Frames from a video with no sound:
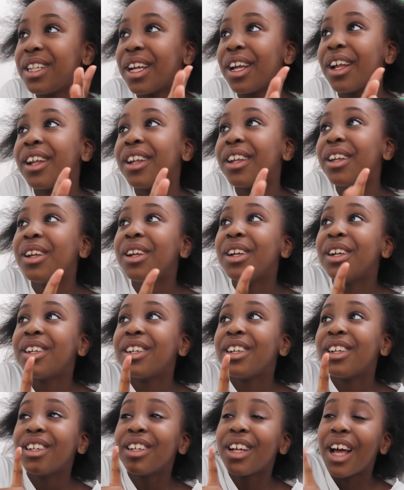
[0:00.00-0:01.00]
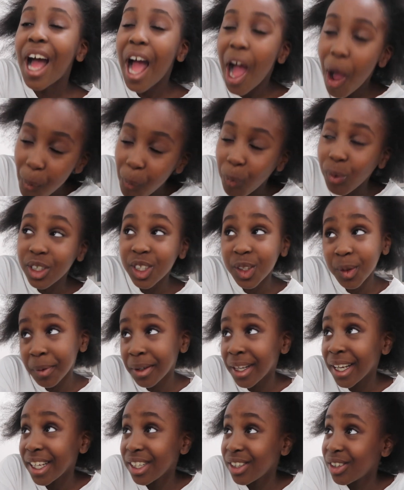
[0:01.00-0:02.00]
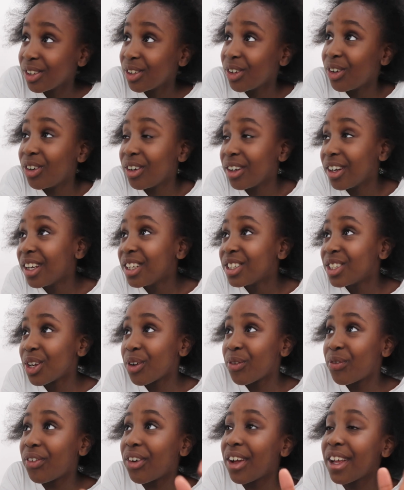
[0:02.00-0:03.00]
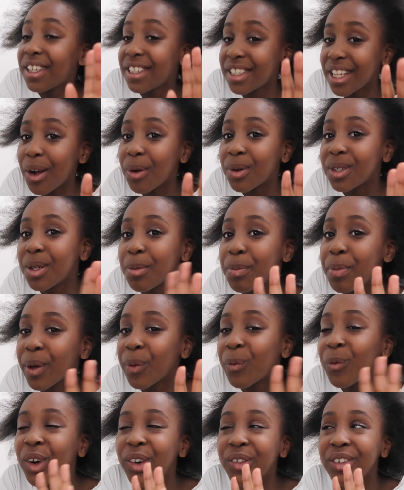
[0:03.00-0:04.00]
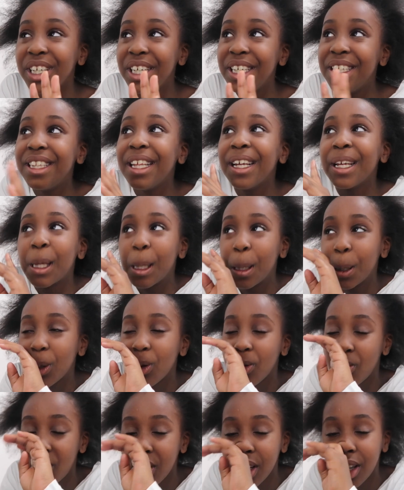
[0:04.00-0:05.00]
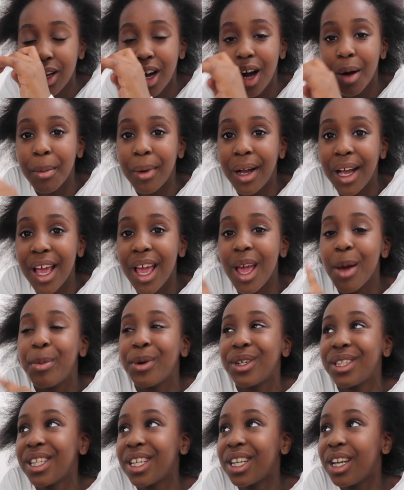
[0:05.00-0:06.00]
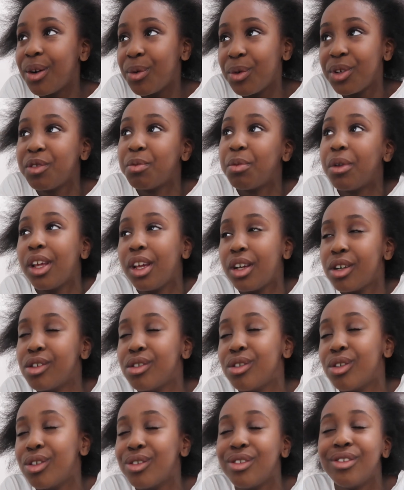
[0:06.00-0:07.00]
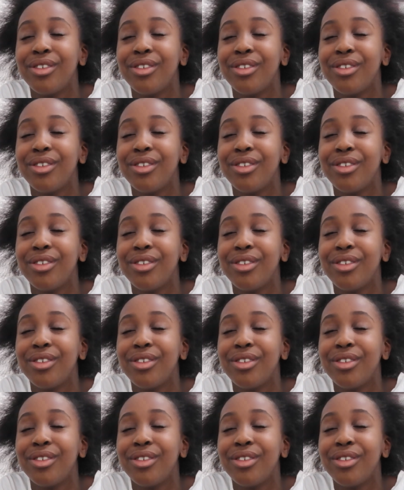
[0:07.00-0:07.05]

Then I was playing along. So first I was a bit worried, thinking you did cut my hair, but then I was playing along.